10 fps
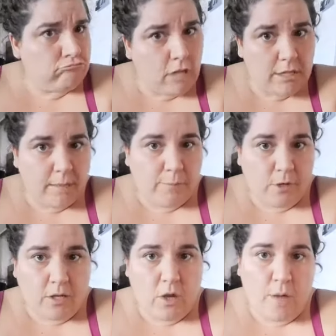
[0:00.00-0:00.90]
I think
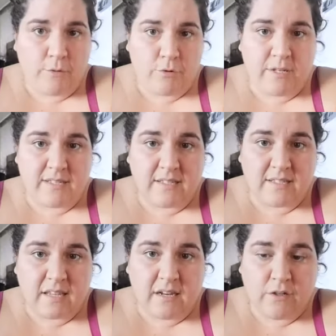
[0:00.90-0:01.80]
pretty common reasons
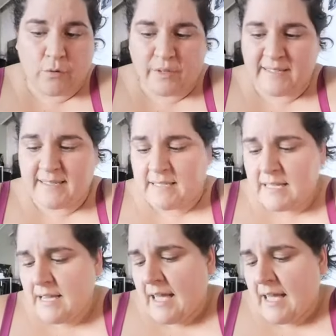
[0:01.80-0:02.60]
that I noticed.